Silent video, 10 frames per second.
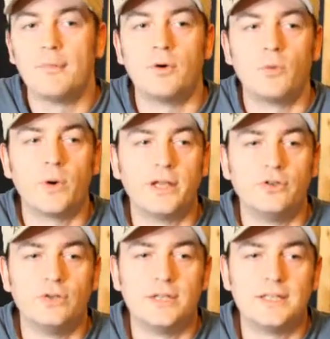when
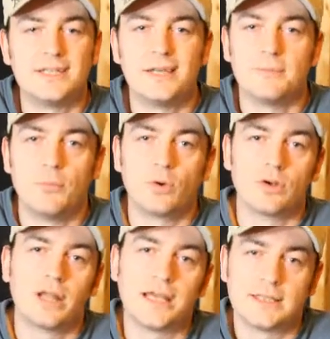you need to get more
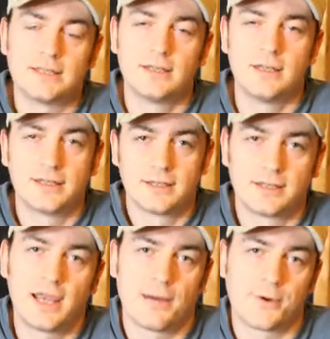light into the
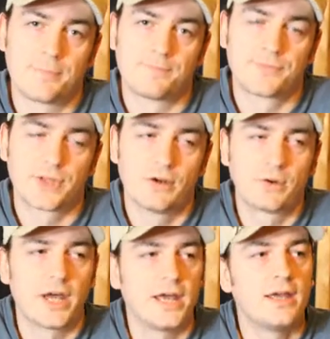camera.
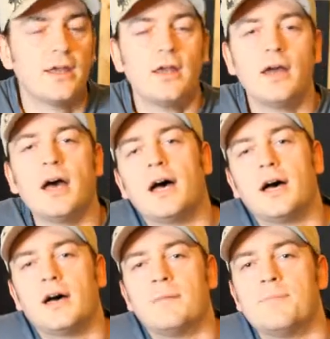Okay?
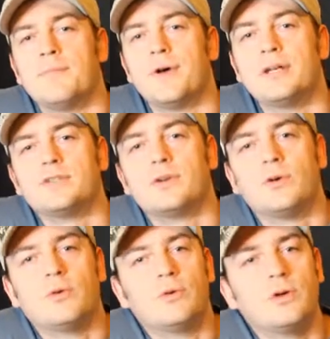
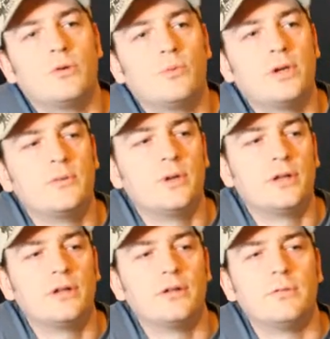So we
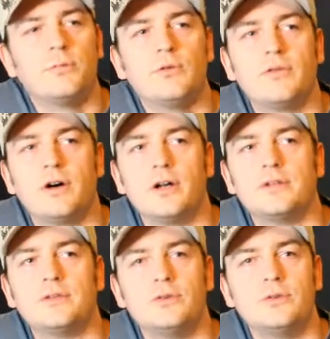will move on
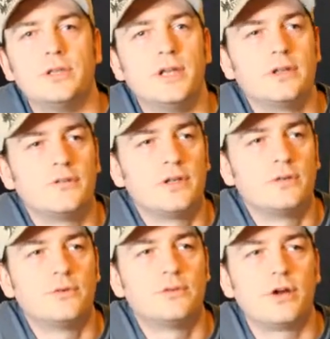to in the other
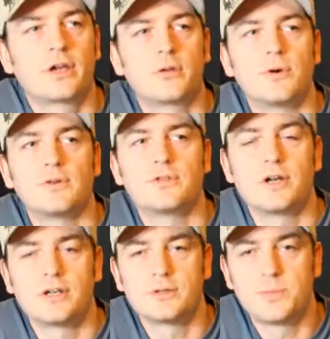videos talking about
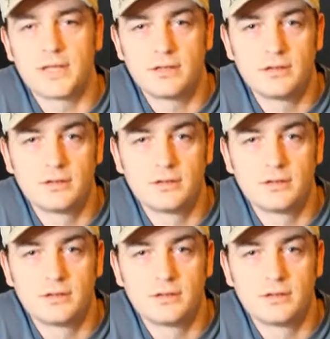shutter speed